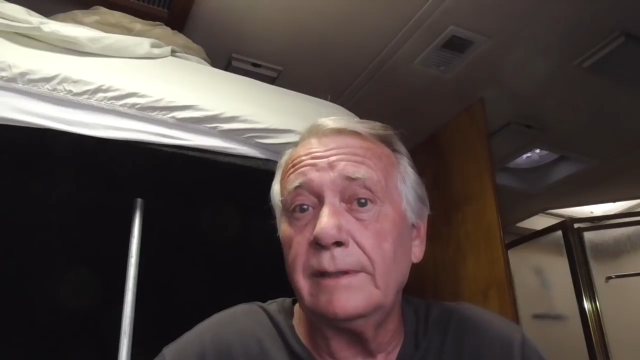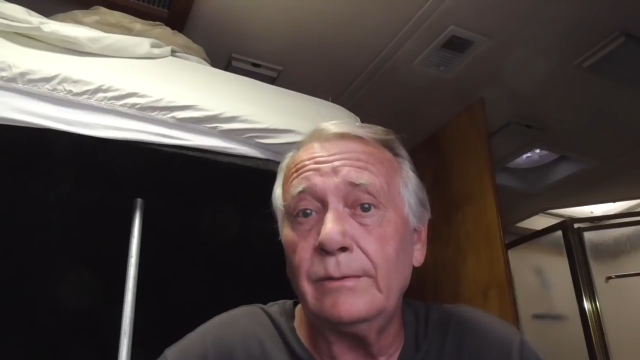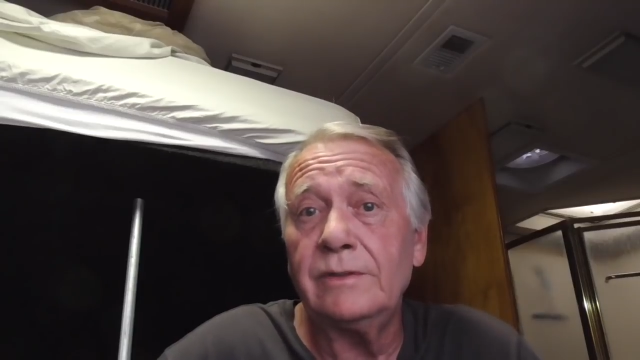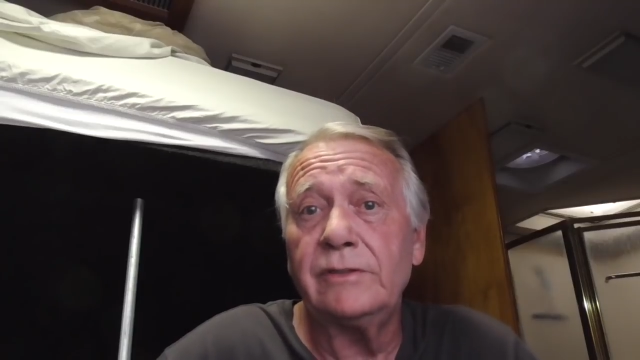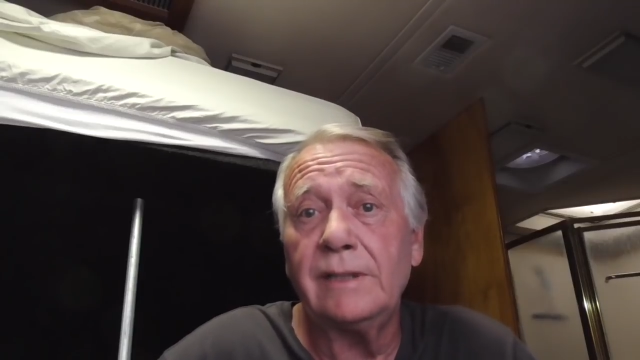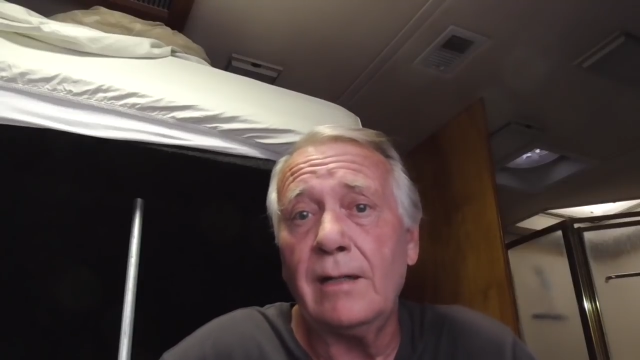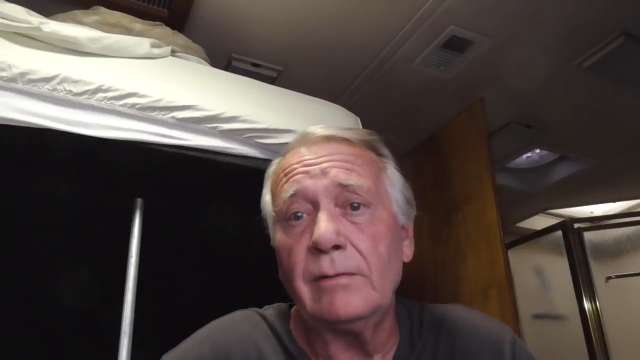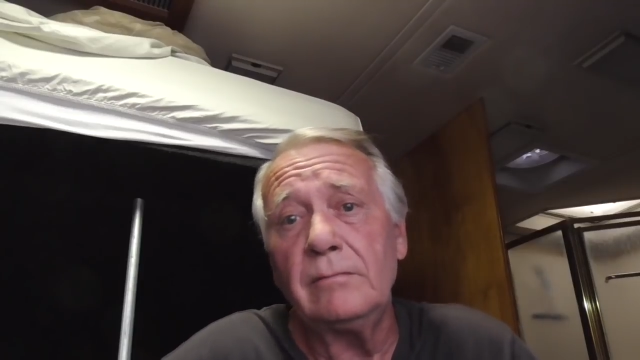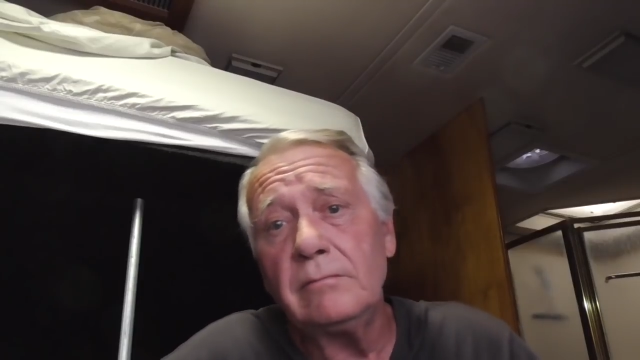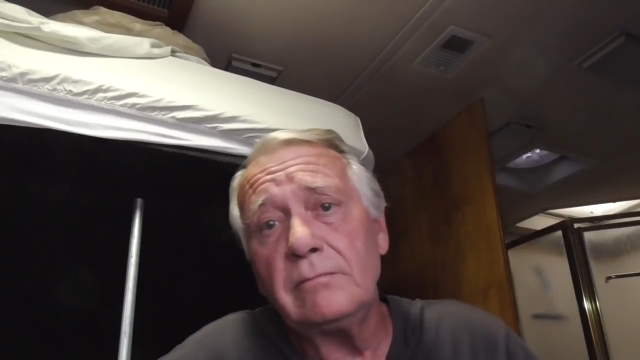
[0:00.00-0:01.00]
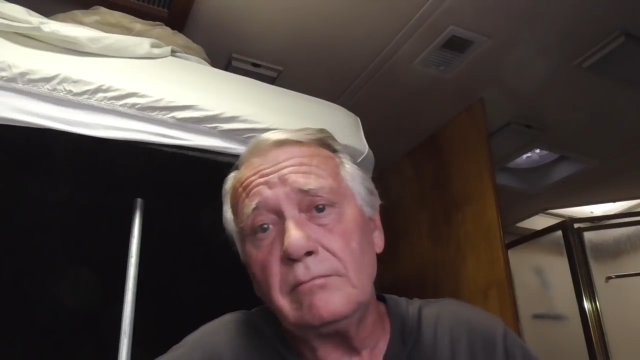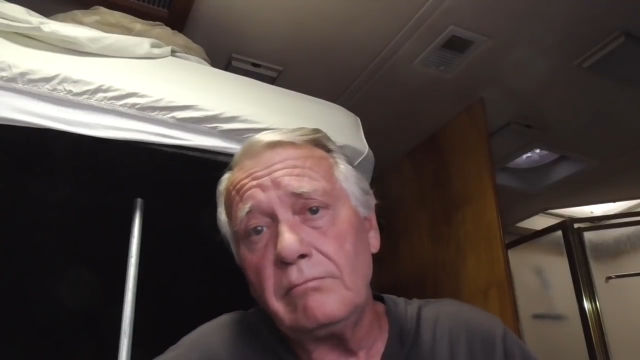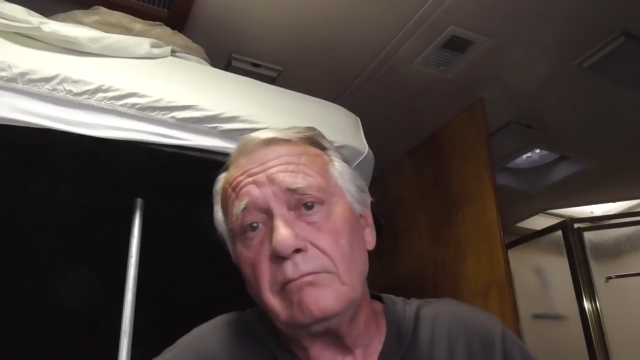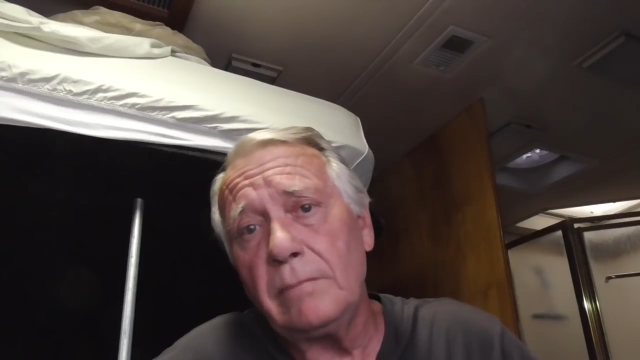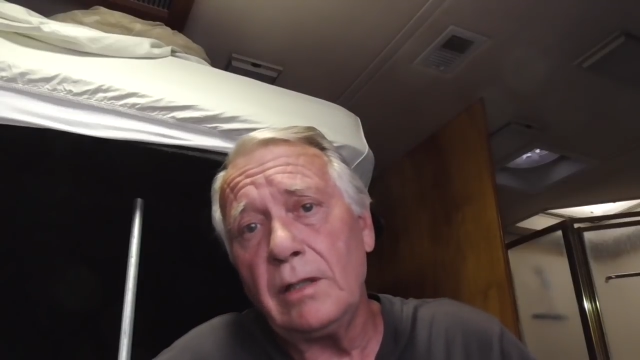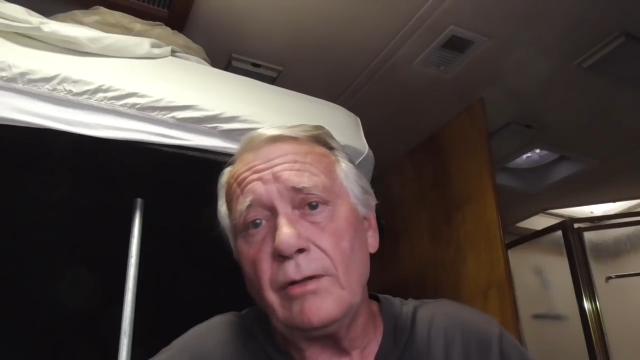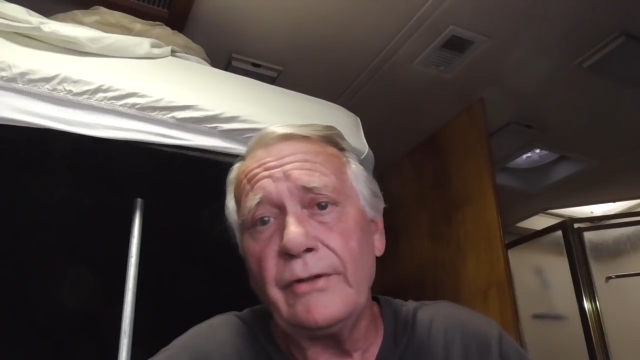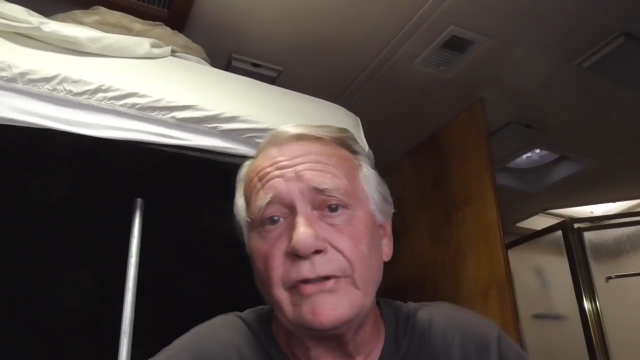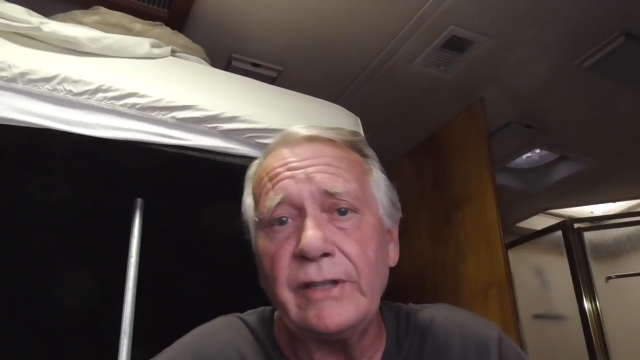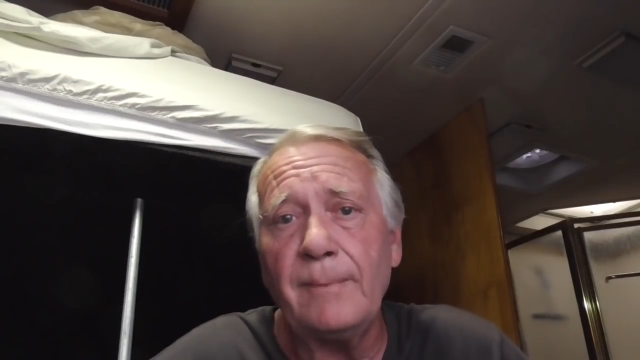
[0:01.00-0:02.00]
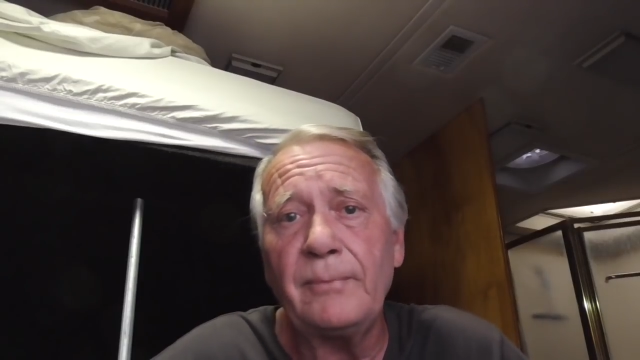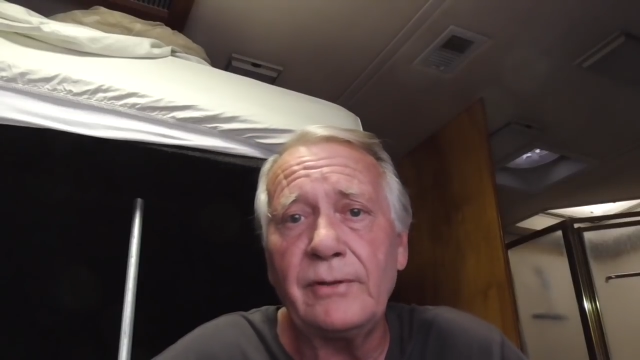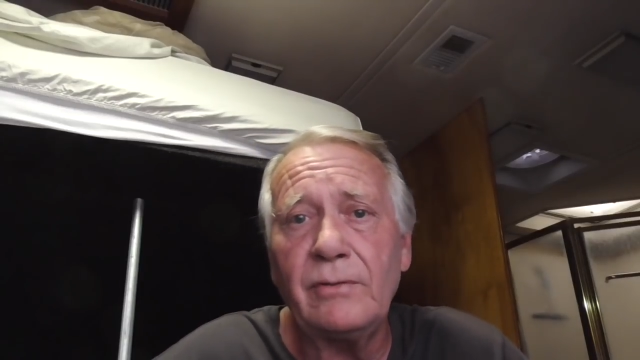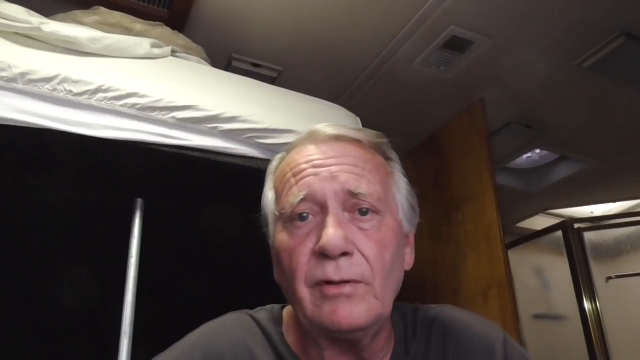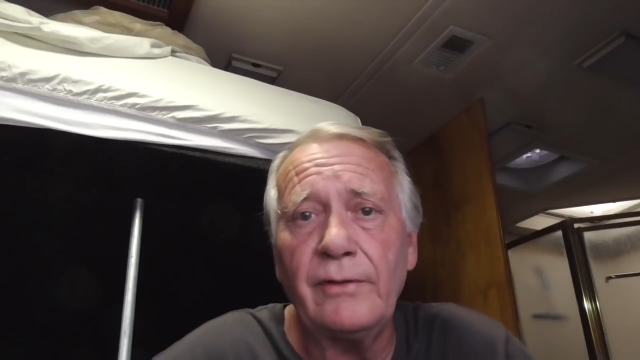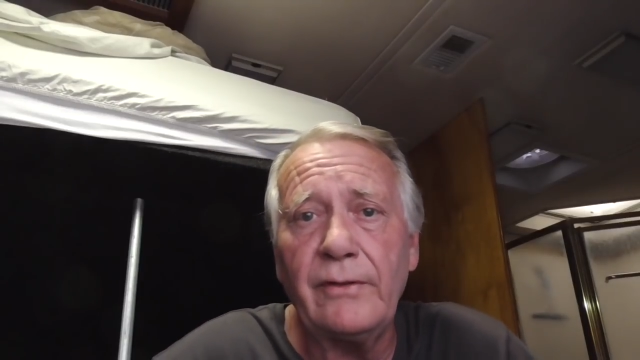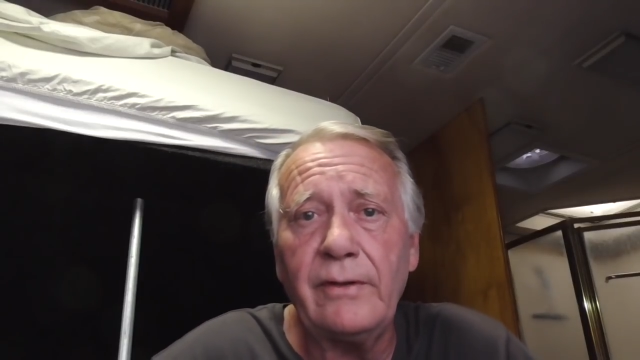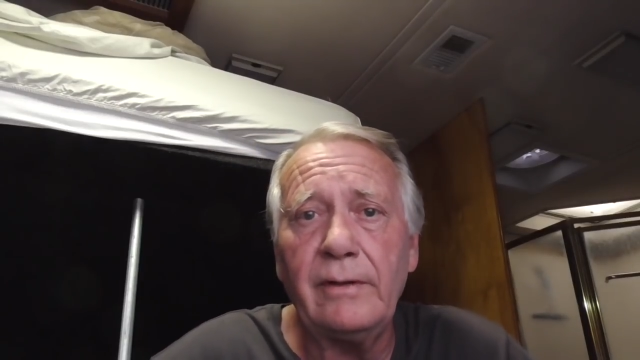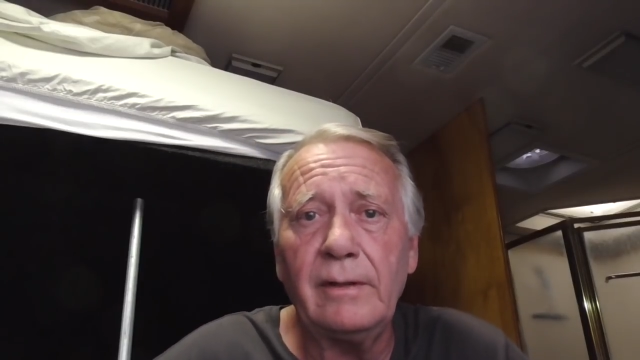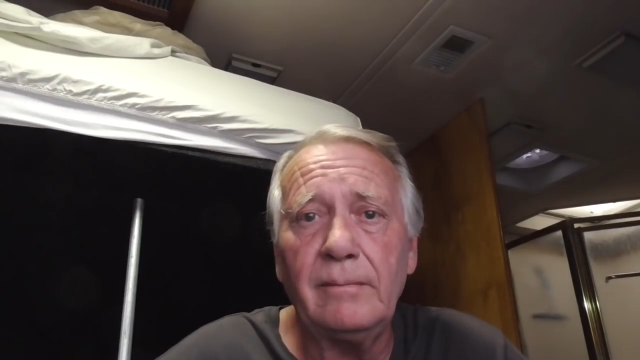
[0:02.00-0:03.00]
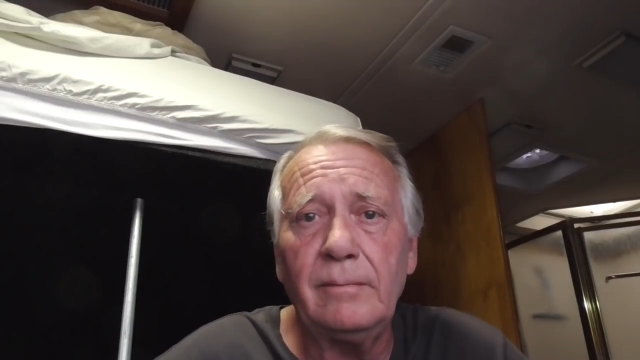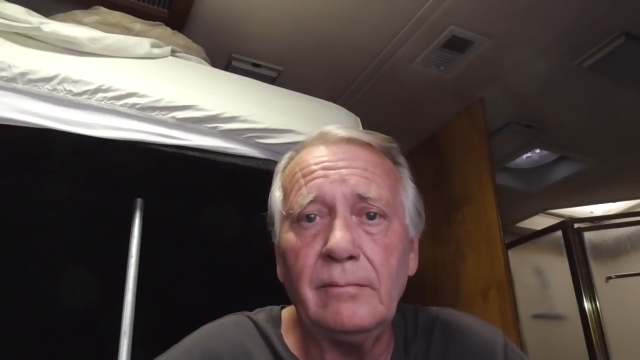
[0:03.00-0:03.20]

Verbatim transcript: It was down below the steps towards the